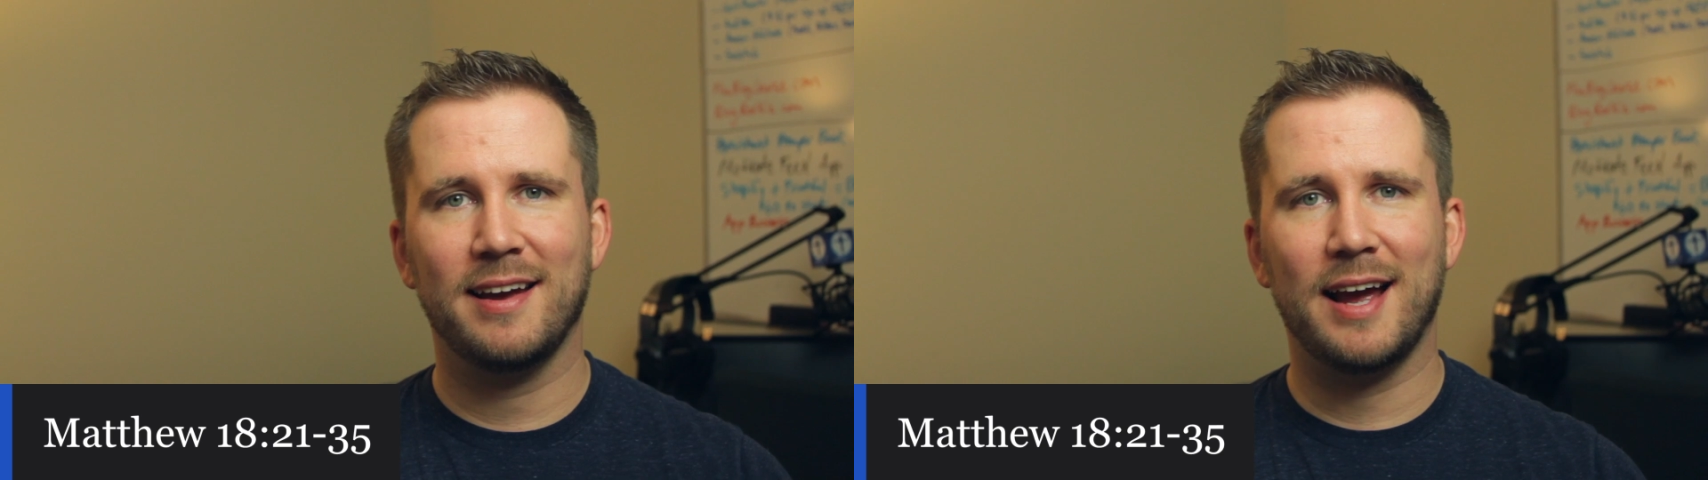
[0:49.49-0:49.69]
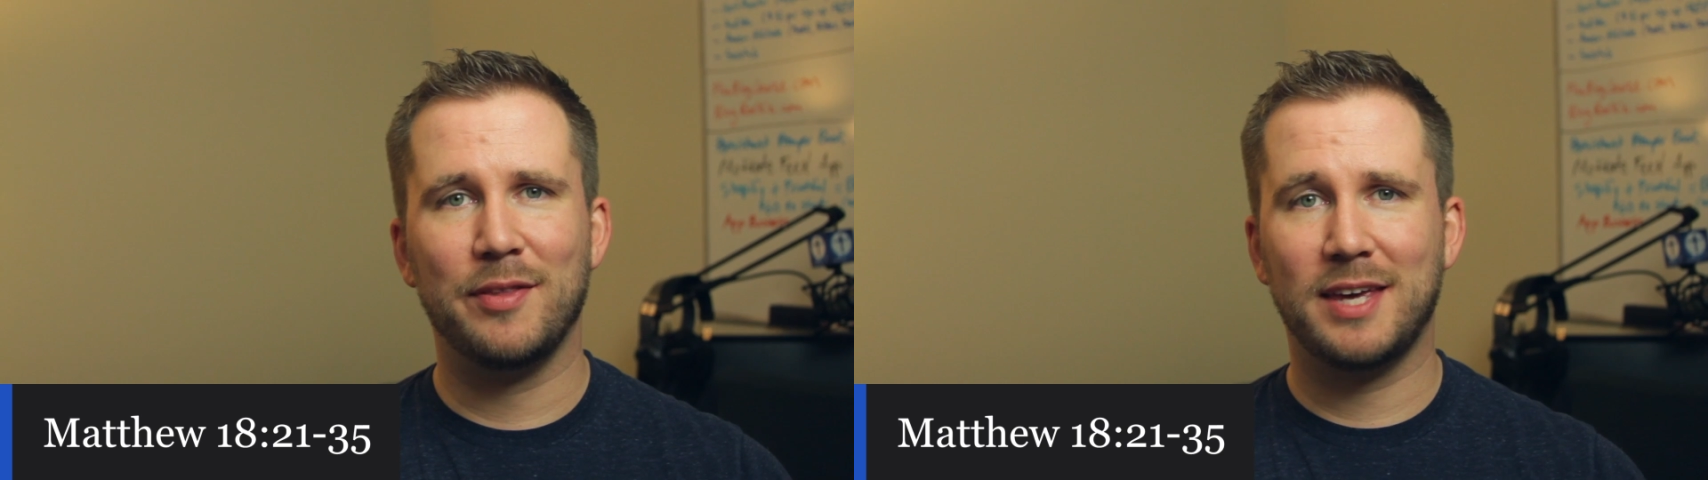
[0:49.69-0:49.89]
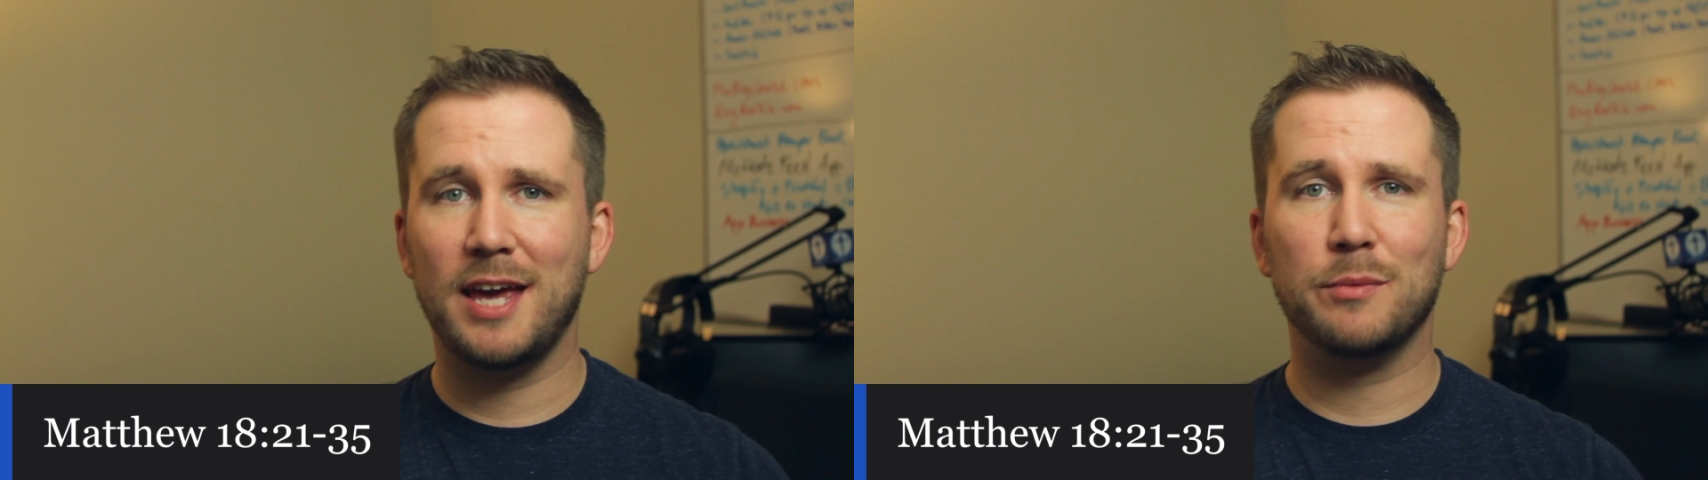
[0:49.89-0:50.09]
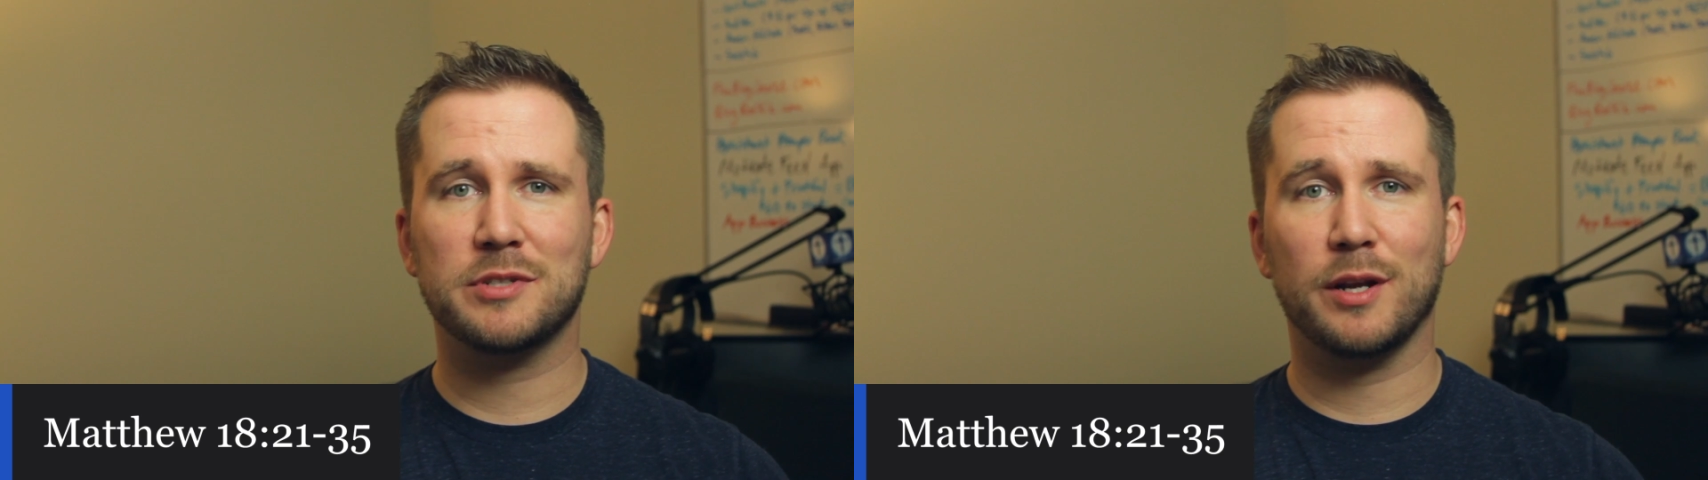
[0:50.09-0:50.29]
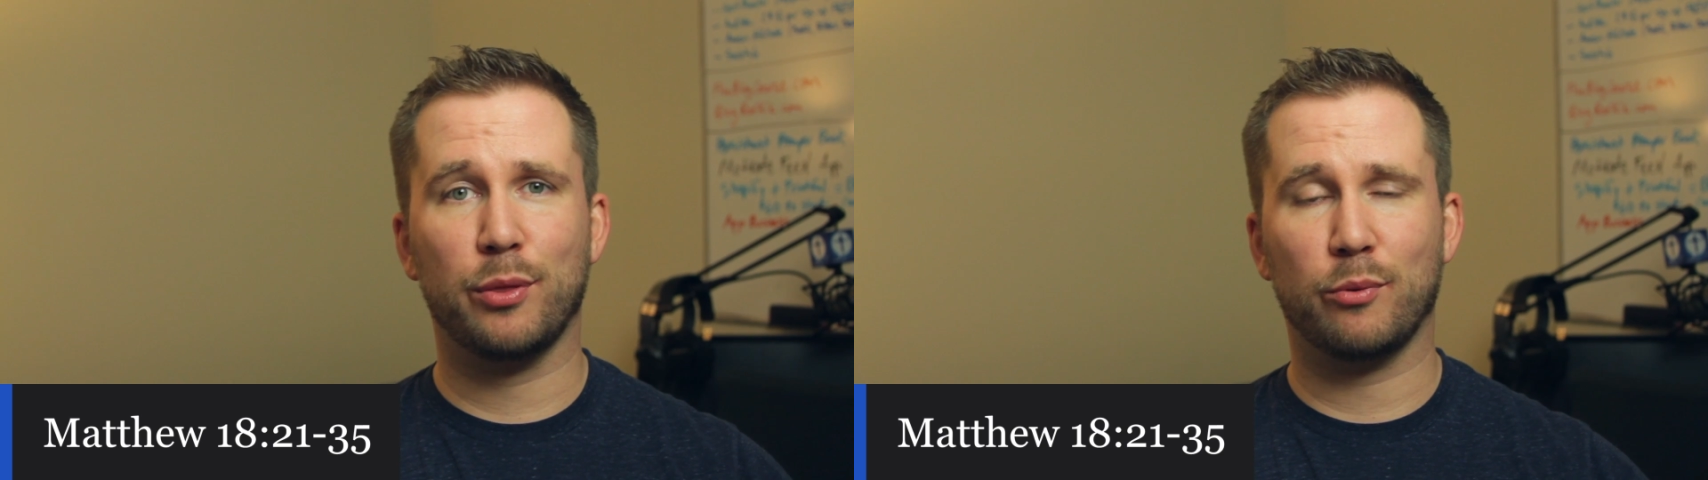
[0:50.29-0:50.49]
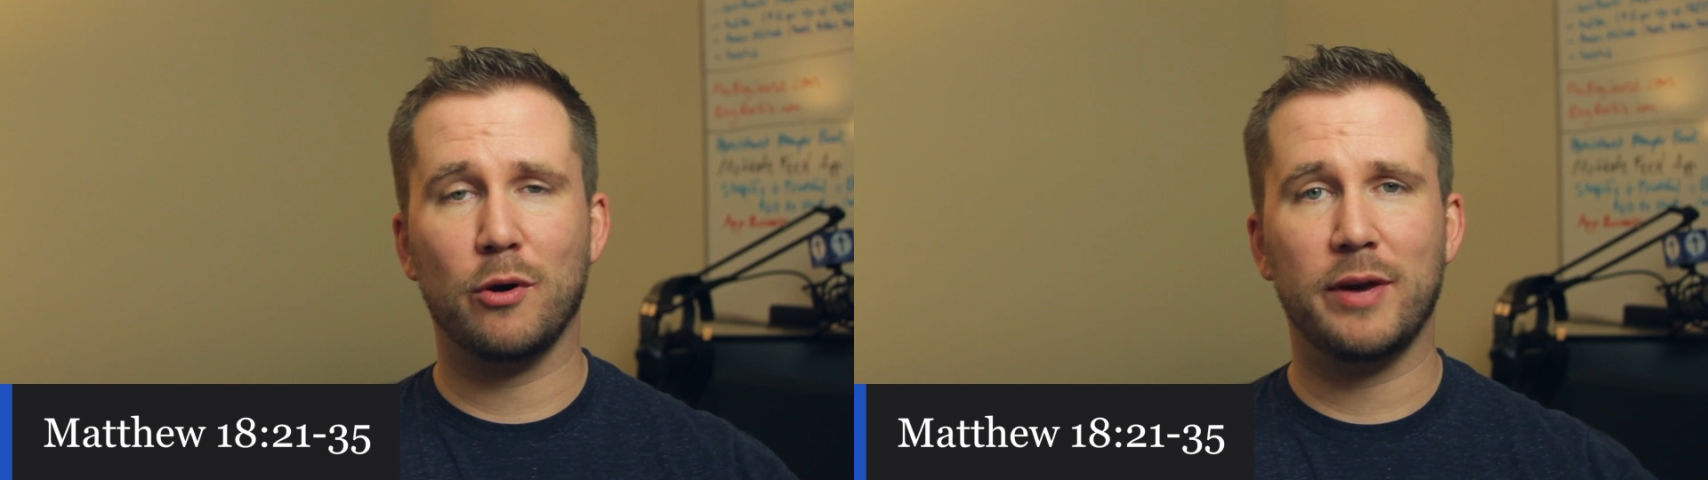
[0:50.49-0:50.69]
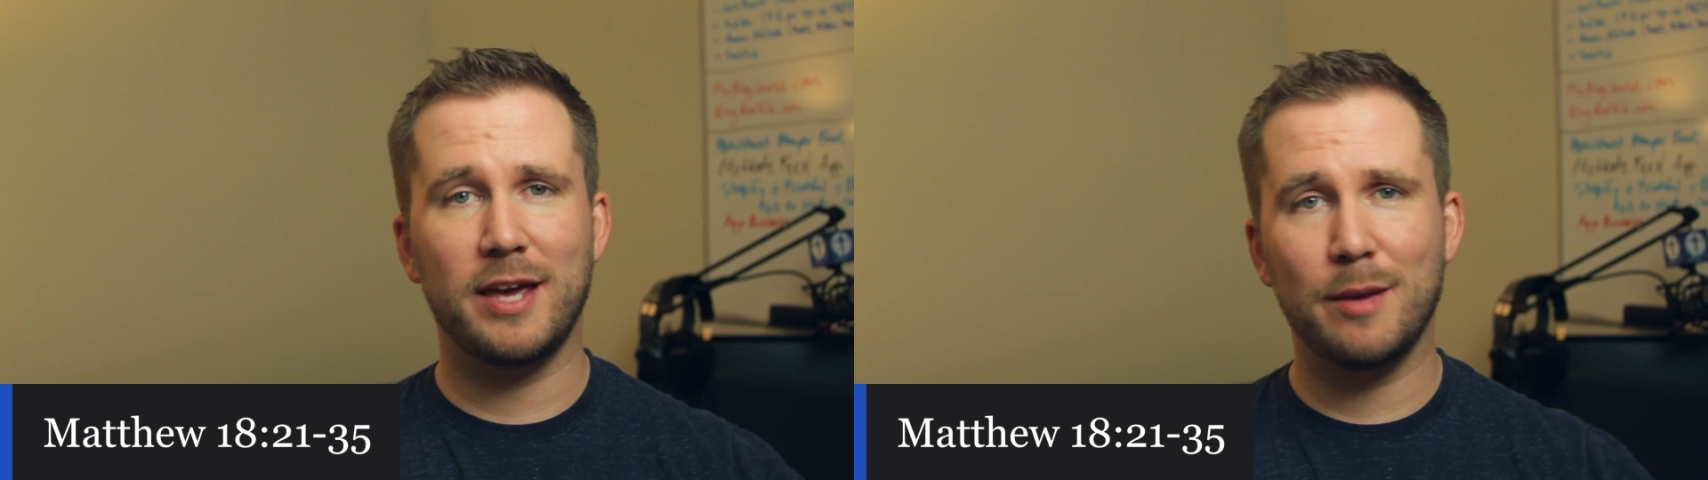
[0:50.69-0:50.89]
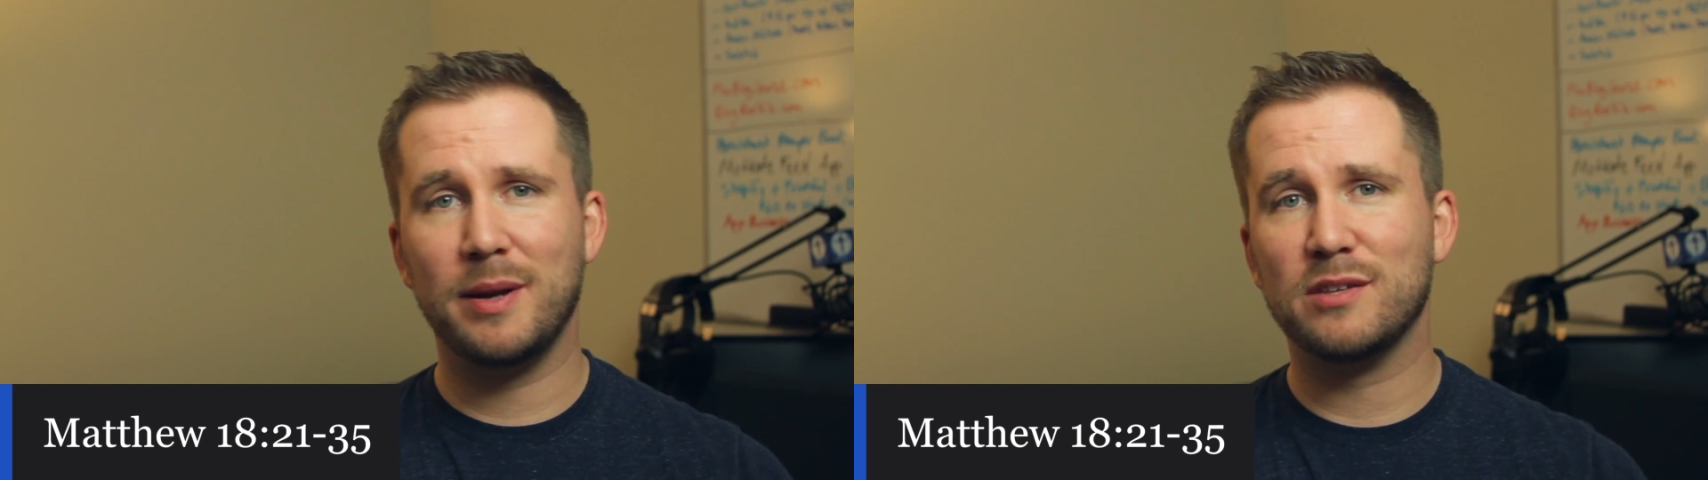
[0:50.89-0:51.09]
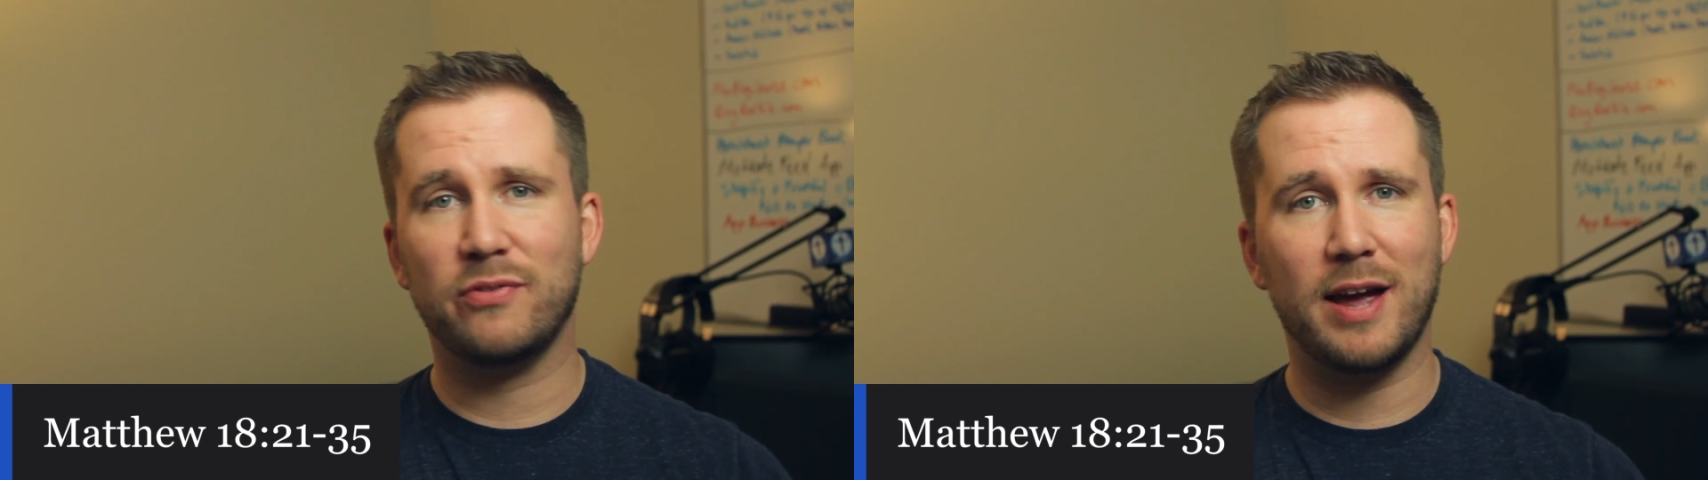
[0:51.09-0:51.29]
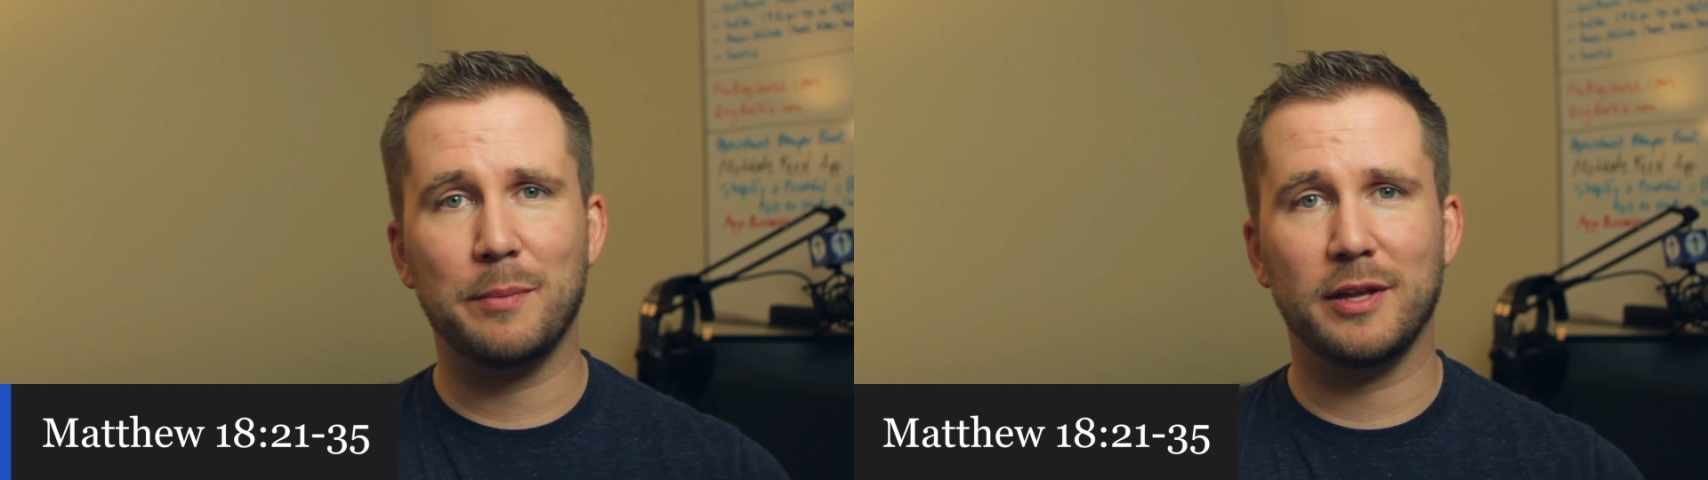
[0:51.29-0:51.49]
and the king was going to throw him and his
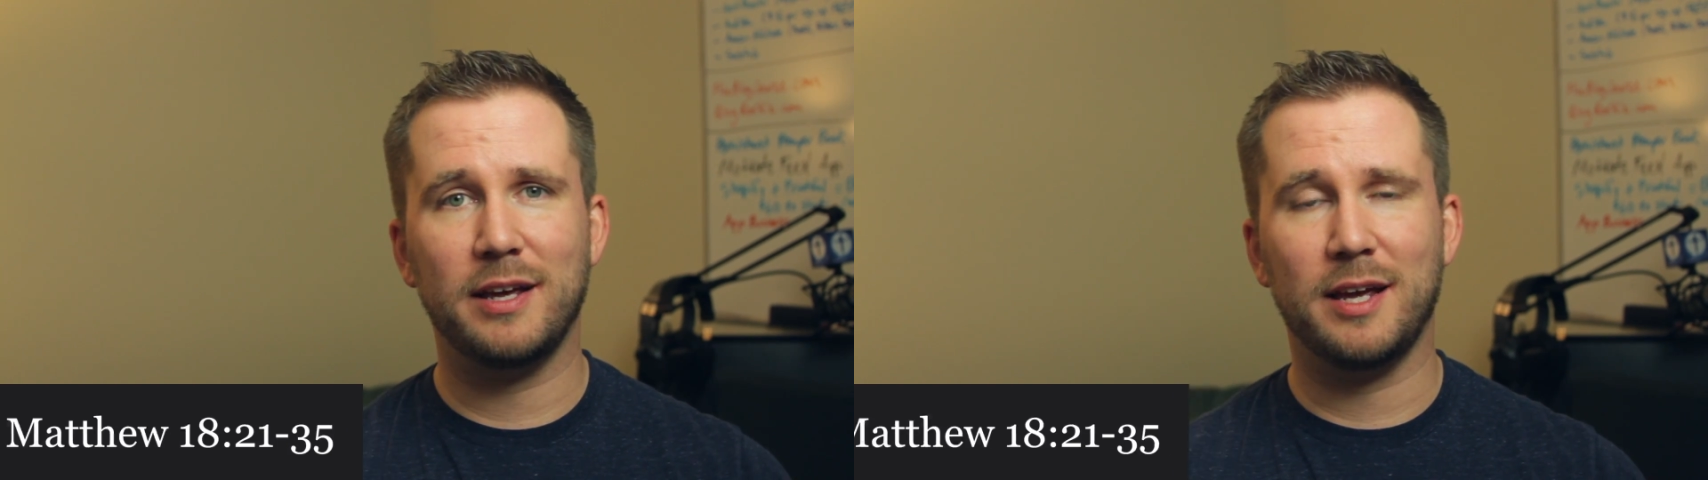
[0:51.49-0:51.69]
family